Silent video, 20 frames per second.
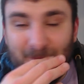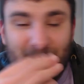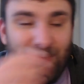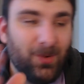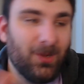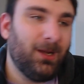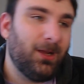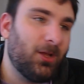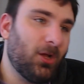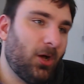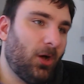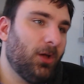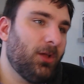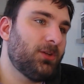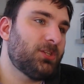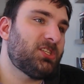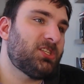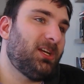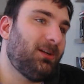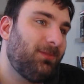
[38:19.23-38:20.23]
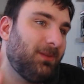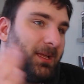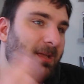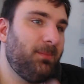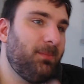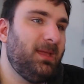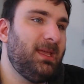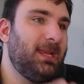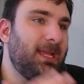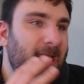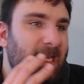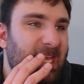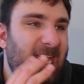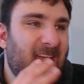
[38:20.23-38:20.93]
you're going to call yourself a comedian